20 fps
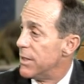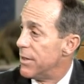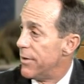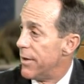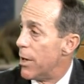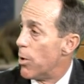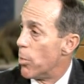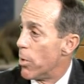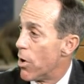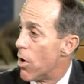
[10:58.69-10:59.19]

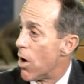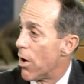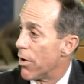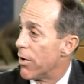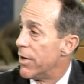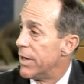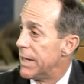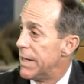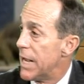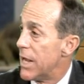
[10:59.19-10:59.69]
that we are
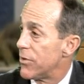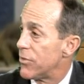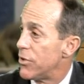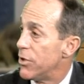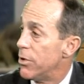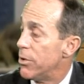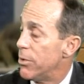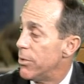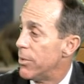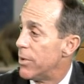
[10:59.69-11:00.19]
going to get
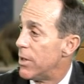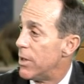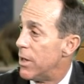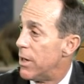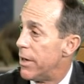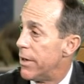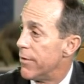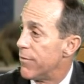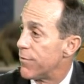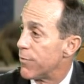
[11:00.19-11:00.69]
to
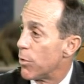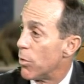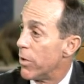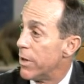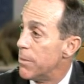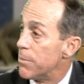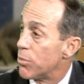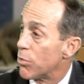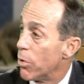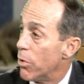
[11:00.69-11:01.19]
for
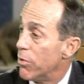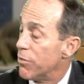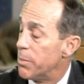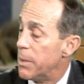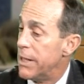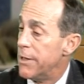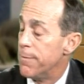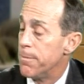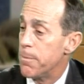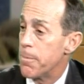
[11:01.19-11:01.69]

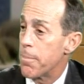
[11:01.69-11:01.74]
improvement.